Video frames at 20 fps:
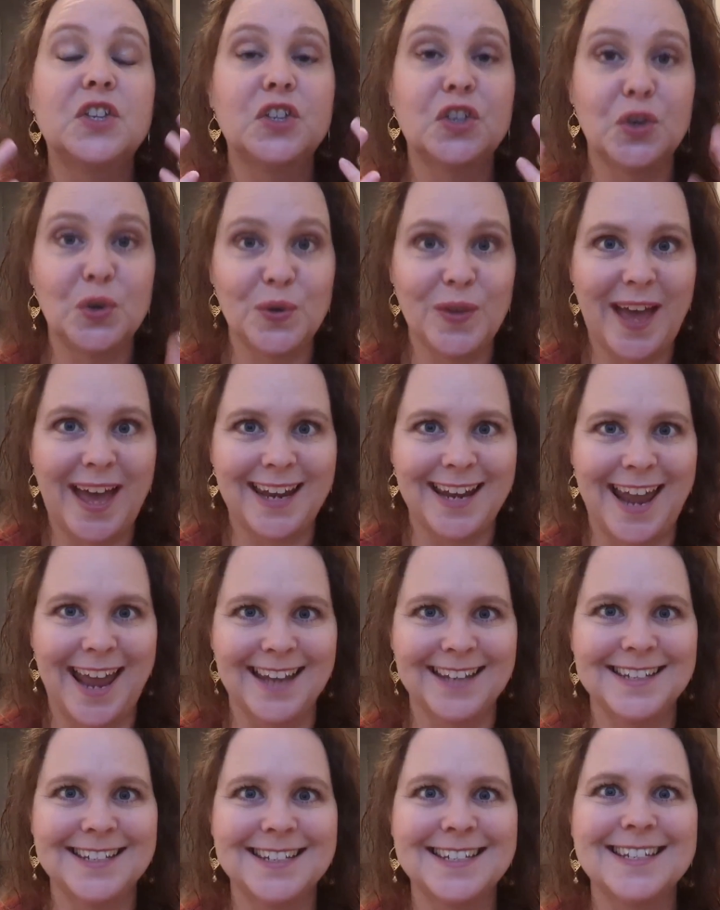To that
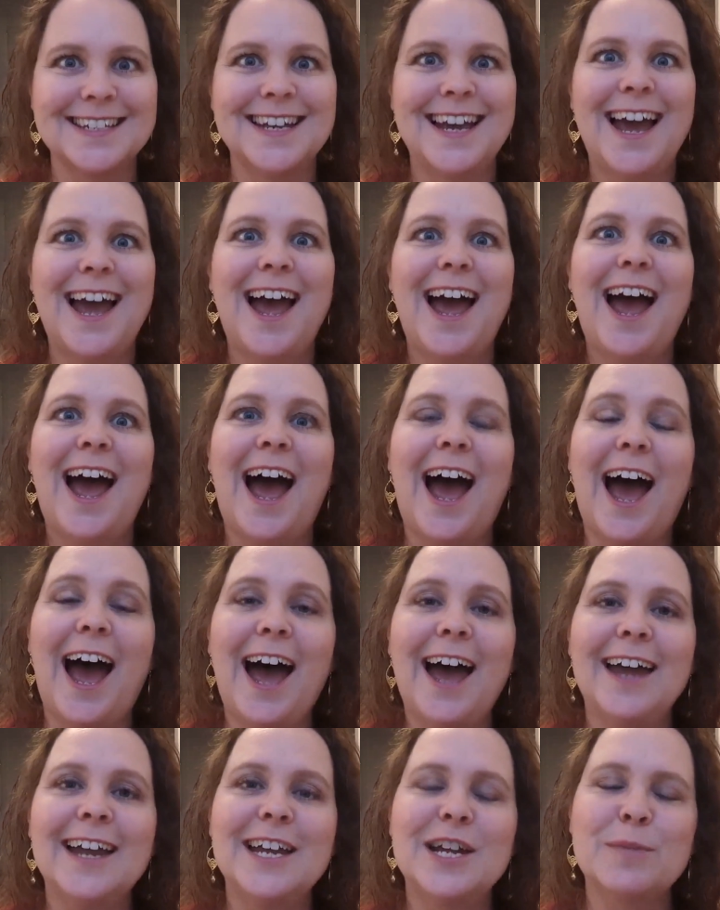end,
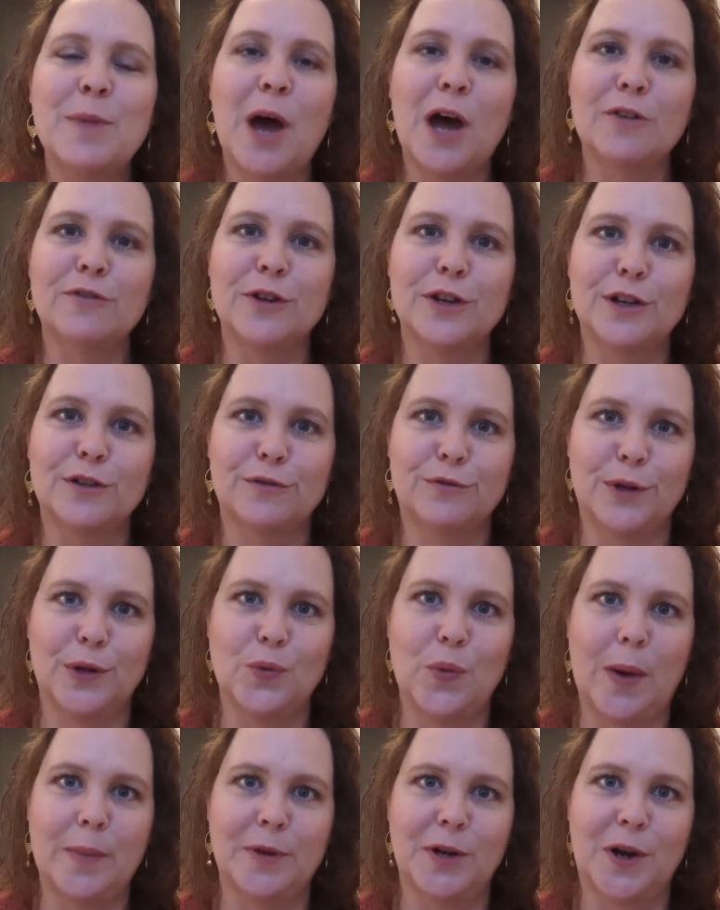I am offering a free
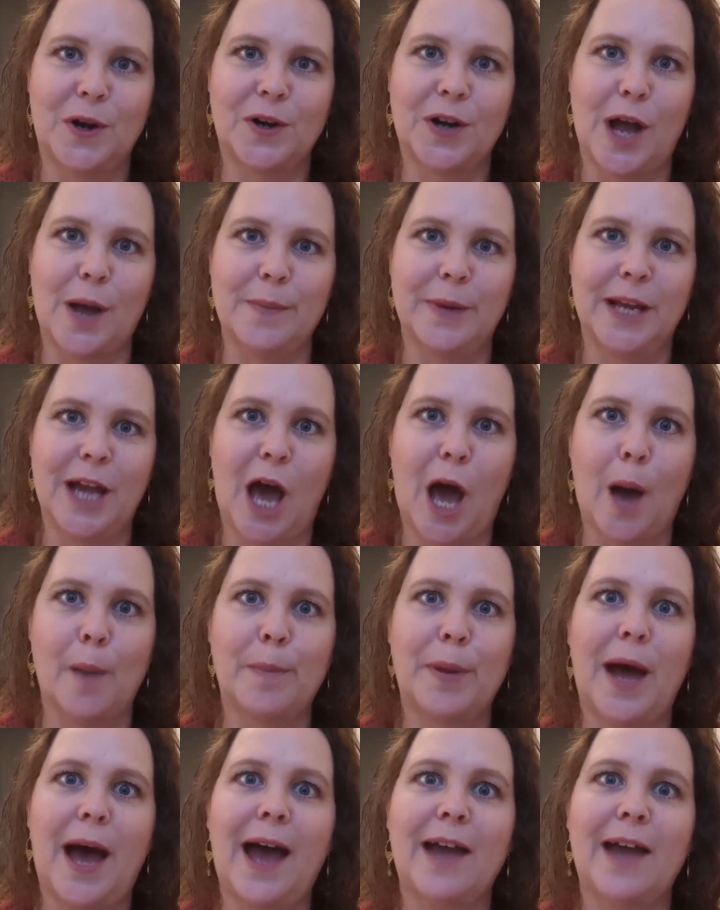webinar coming up.